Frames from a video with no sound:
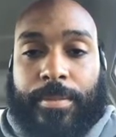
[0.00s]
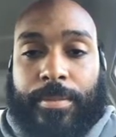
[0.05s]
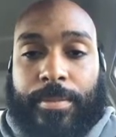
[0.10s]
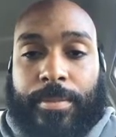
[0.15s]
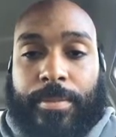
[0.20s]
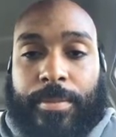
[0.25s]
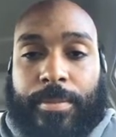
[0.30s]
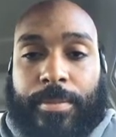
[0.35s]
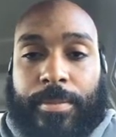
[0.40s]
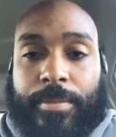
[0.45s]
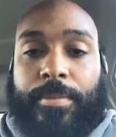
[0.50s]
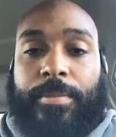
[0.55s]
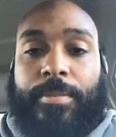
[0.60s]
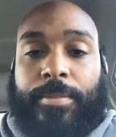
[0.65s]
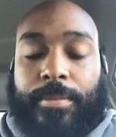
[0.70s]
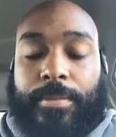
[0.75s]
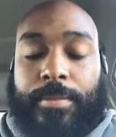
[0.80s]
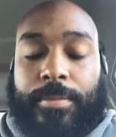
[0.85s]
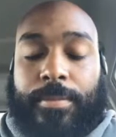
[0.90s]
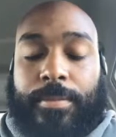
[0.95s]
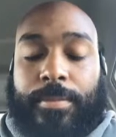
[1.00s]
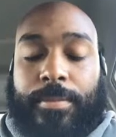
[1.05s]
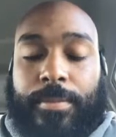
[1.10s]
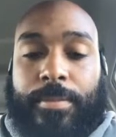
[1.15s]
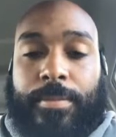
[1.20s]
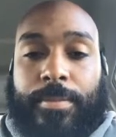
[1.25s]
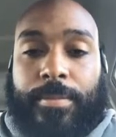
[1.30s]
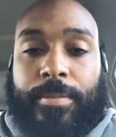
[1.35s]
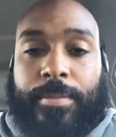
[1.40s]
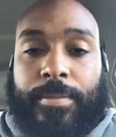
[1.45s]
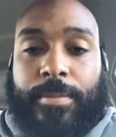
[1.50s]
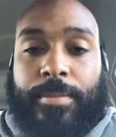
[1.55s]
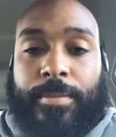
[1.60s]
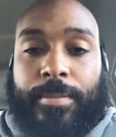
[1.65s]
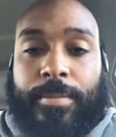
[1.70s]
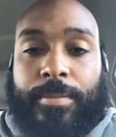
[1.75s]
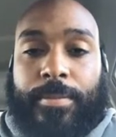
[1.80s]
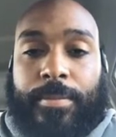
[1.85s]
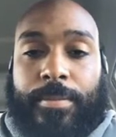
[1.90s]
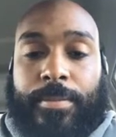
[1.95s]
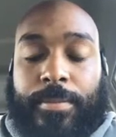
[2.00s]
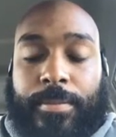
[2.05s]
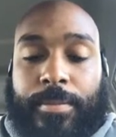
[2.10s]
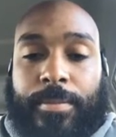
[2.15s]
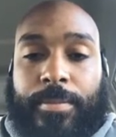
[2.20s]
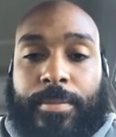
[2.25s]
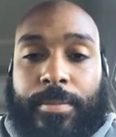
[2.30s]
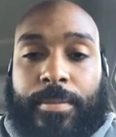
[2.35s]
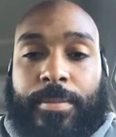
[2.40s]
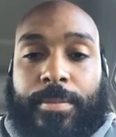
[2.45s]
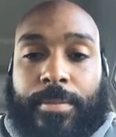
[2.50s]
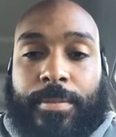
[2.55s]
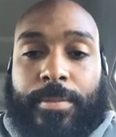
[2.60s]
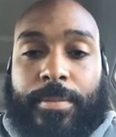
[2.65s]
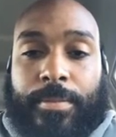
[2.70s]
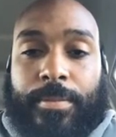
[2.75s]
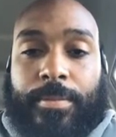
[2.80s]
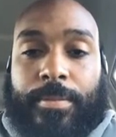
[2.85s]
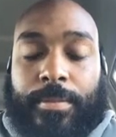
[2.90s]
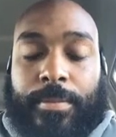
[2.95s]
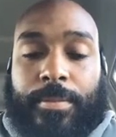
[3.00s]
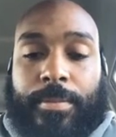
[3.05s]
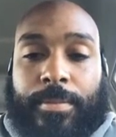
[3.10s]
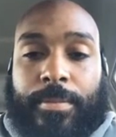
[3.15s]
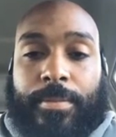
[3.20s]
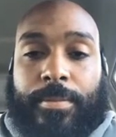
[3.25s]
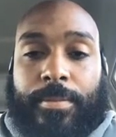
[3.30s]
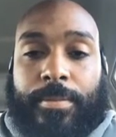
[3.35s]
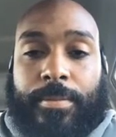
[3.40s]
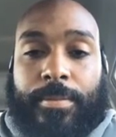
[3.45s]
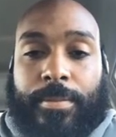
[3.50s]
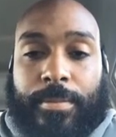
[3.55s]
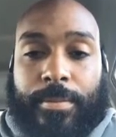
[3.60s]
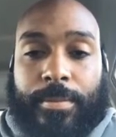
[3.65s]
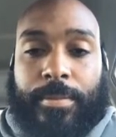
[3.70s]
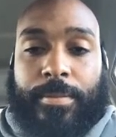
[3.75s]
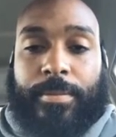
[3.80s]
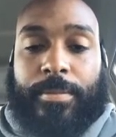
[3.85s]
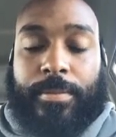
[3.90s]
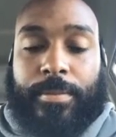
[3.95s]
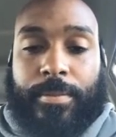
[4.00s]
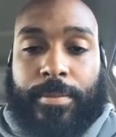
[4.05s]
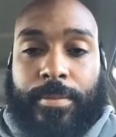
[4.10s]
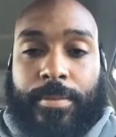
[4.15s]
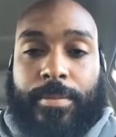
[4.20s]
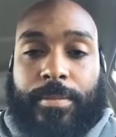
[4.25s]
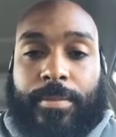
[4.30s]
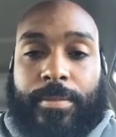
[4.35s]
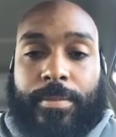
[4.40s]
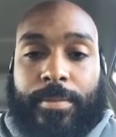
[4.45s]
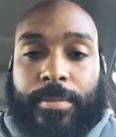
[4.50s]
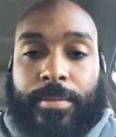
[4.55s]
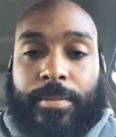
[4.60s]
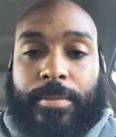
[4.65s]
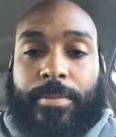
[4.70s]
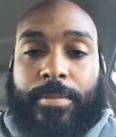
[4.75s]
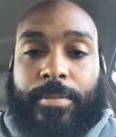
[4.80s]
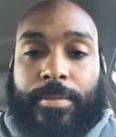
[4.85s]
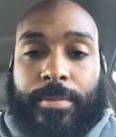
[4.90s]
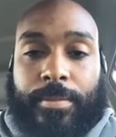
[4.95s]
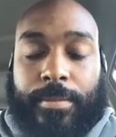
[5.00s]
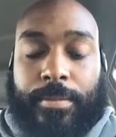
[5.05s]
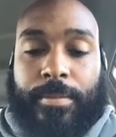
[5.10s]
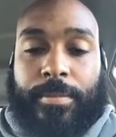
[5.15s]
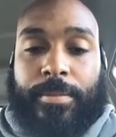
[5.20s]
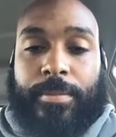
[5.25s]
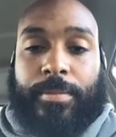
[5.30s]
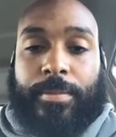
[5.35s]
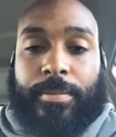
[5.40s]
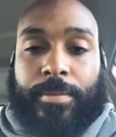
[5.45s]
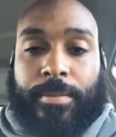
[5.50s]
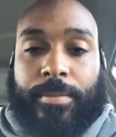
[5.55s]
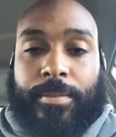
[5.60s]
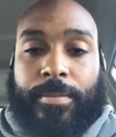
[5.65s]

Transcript: The person shown says nothing.